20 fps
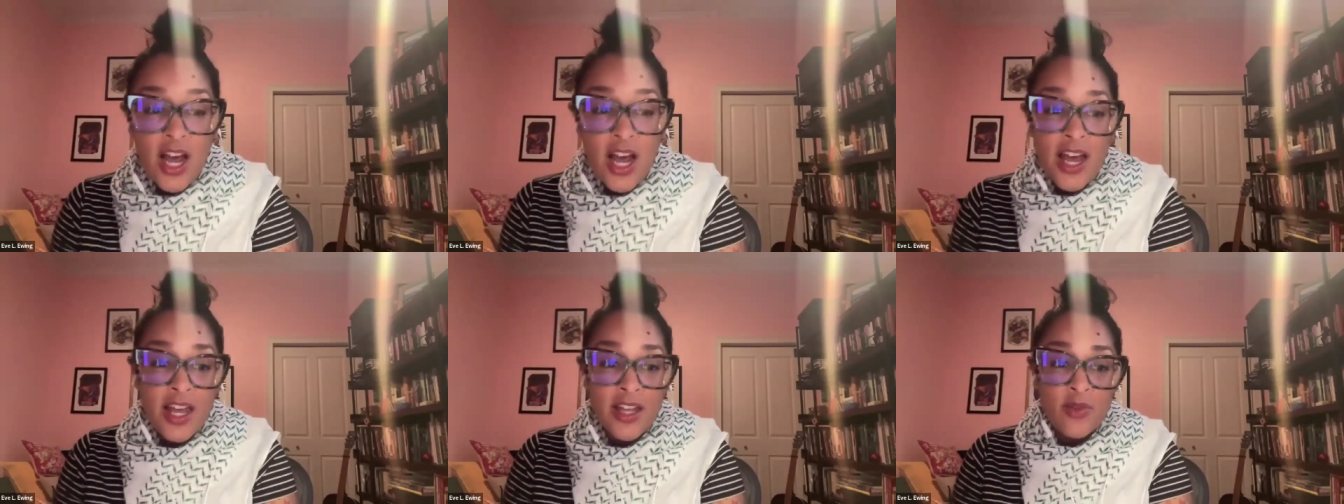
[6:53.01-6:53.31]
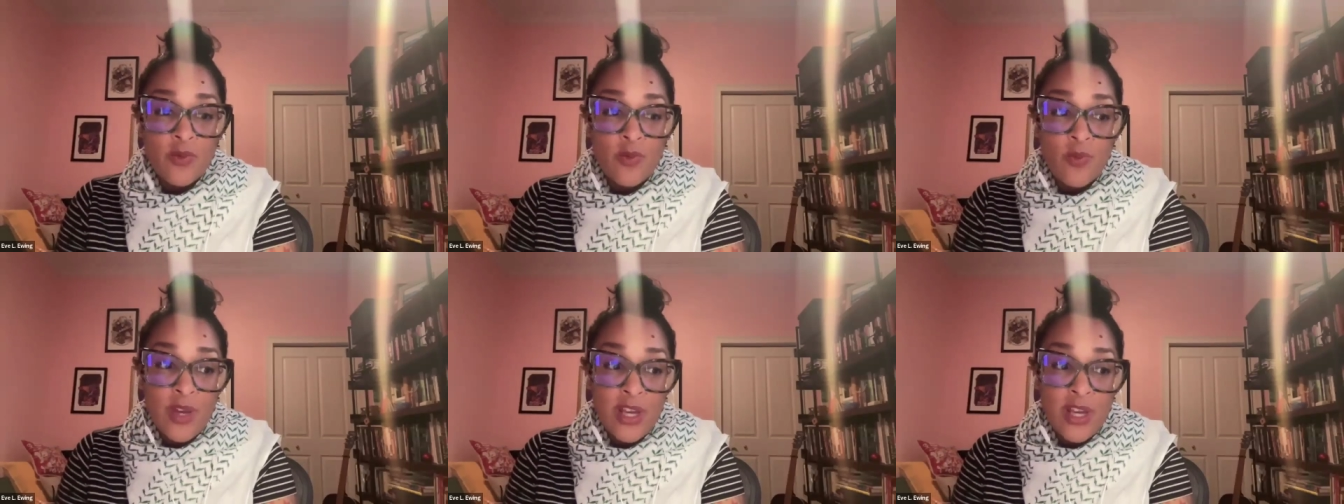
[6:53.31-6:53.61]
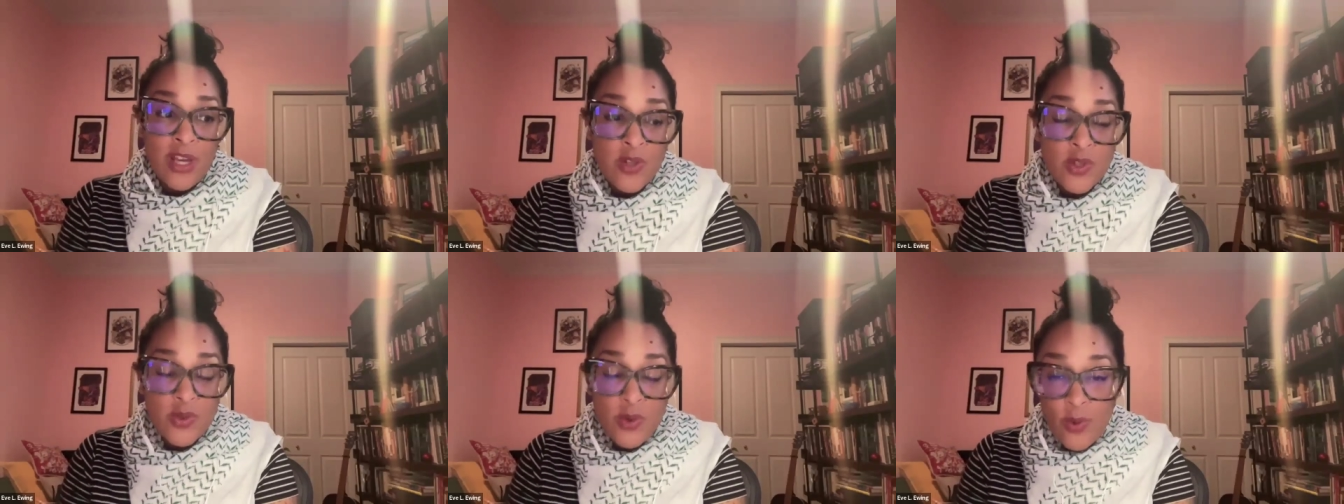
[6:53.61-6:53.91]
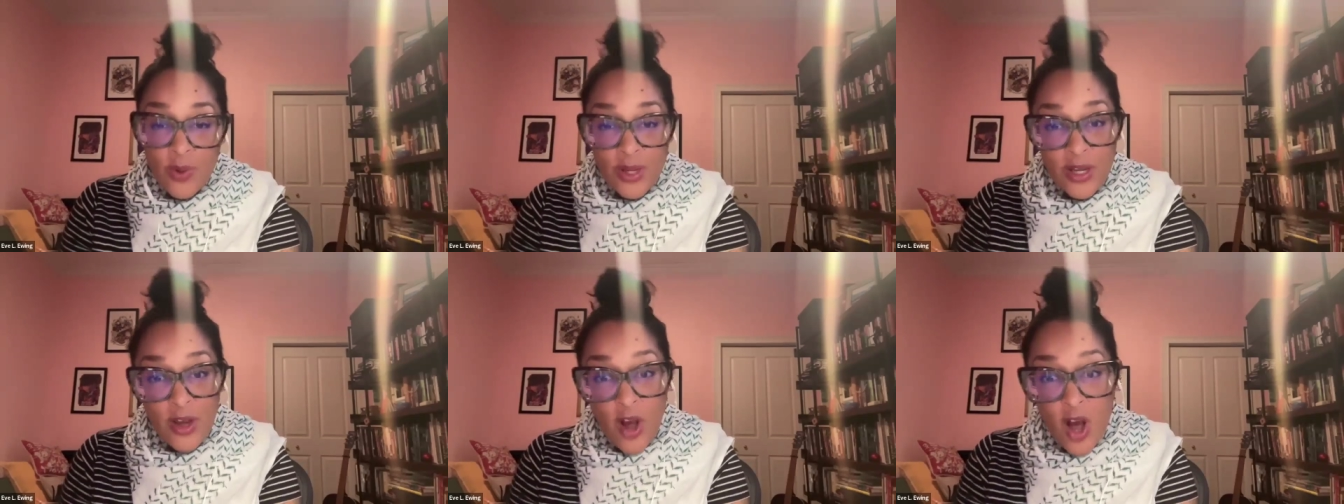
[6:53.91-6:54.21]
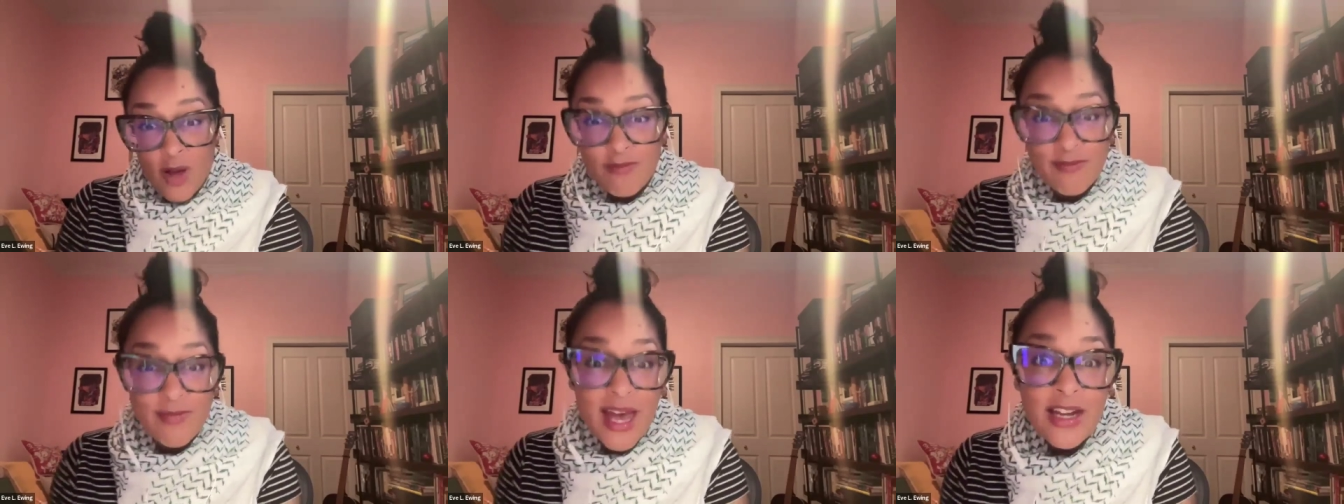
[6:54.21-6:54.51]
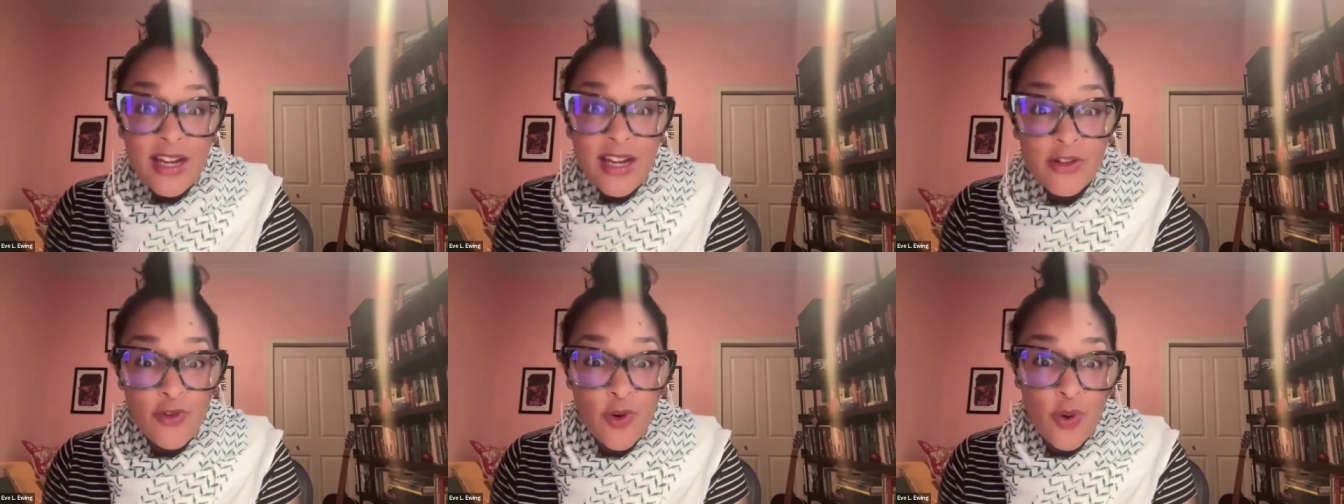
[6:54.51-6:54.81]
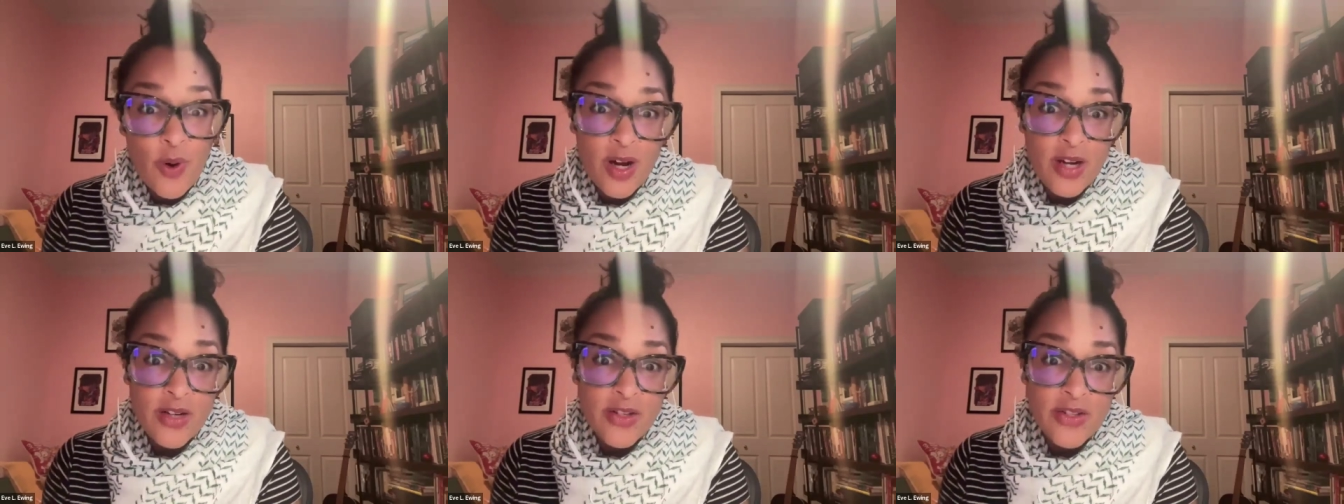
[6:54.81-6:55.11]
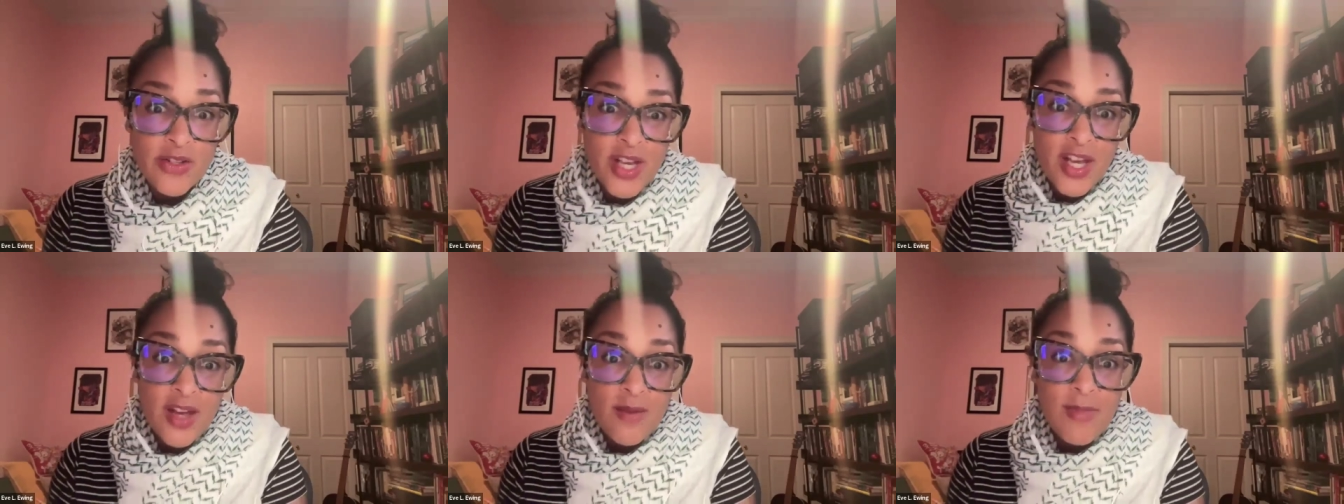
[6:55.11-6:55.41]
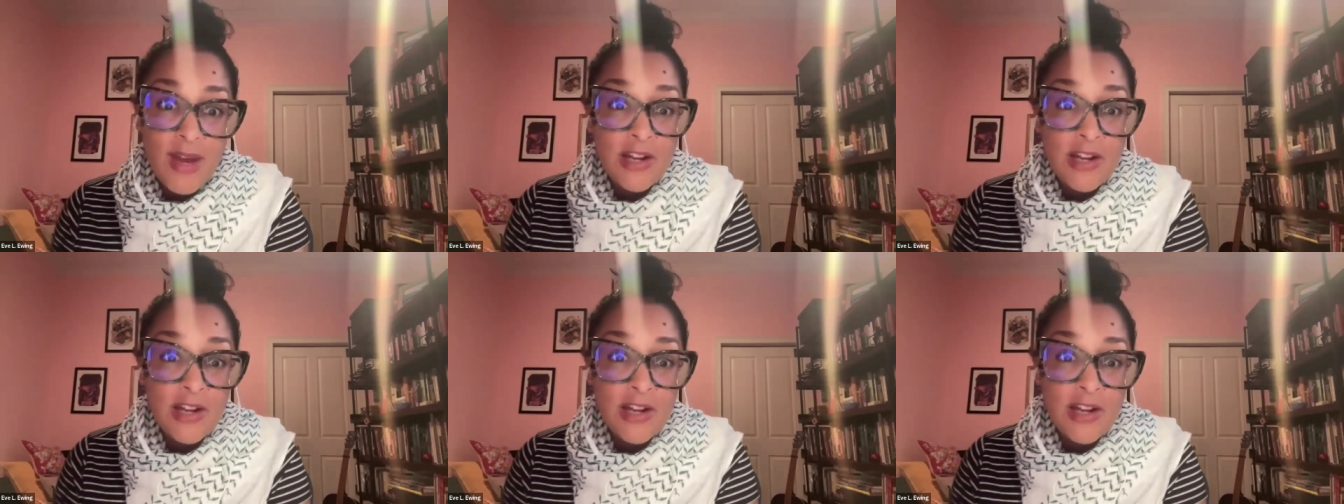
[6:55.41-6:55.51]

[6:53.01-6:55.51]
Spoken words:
And we use what we call metaphors.